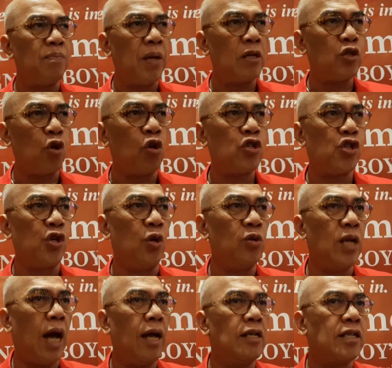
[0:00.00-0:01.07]
ng talk show
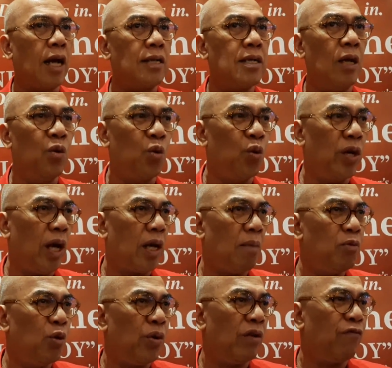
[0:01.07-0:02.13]
dahil sa kasalukuyan,
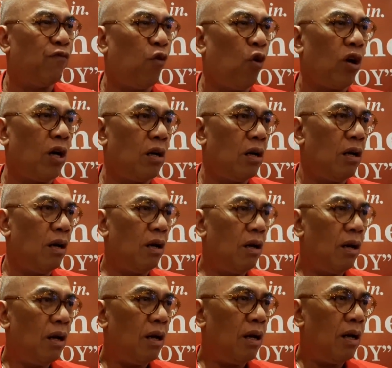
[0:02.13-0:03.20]
I'm doing four.
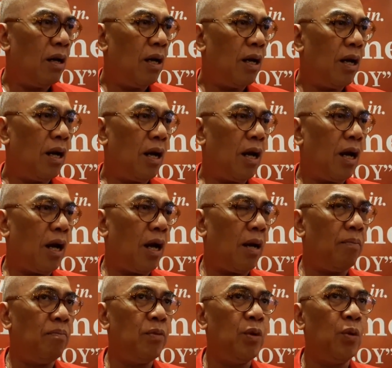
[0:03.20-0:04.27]

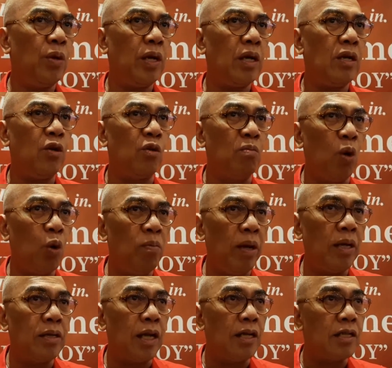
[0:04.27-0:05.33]
I'm doing Your
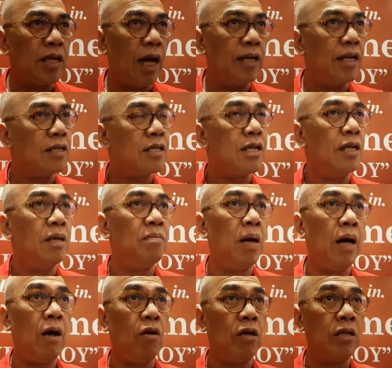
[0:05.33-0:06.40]
Moment inside the
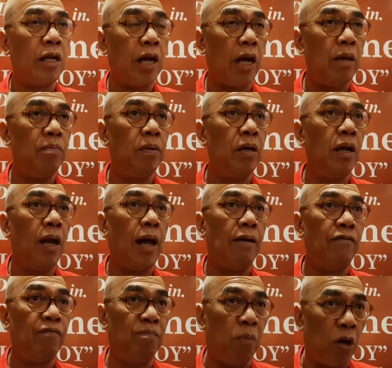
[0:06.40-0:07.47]
cinema on cable.
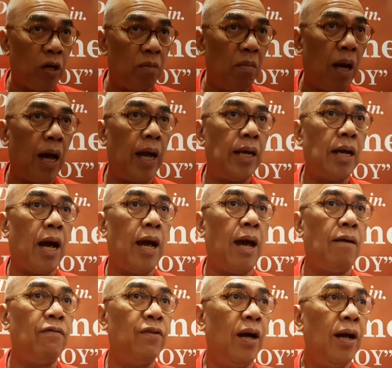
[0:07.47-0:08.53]
I've Bottom Line. I
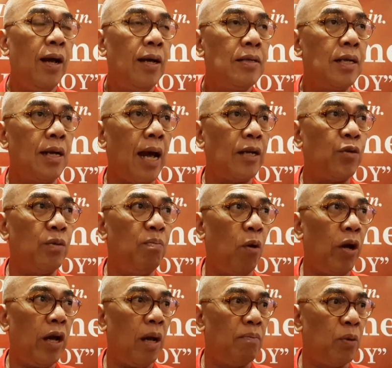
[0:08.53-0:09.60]
have Tonight with
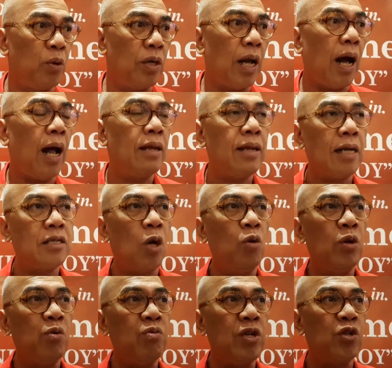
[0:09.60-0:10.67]
Boy Abunda. And that's the
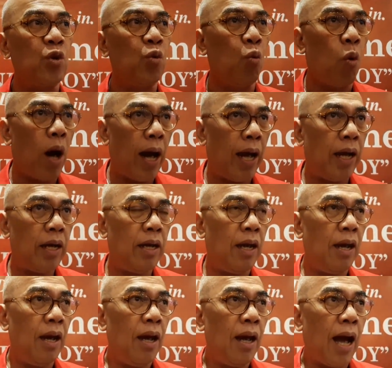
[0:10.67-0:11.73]
only reason why.
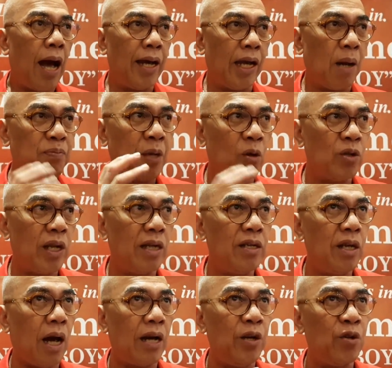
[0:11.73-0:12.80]
Ang hirap sagutin,
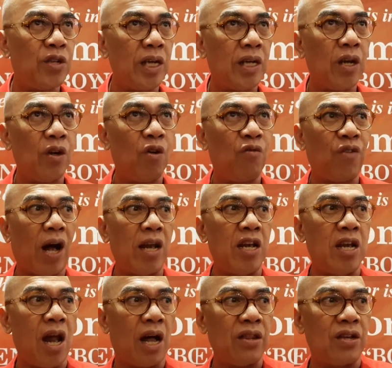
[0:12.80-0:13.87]
are you thinking of
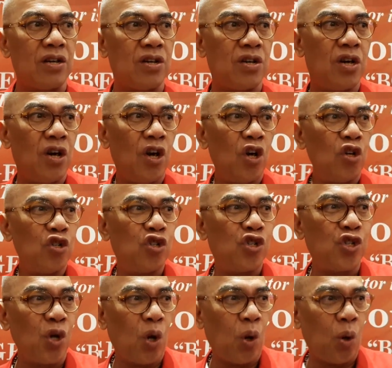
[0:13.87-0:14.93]
another
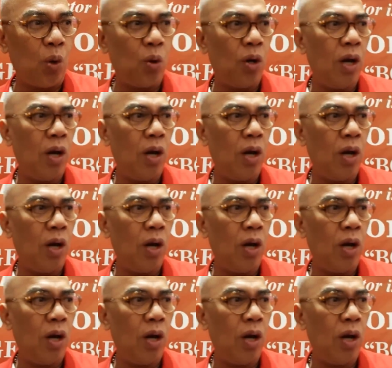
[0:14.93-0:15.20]
show?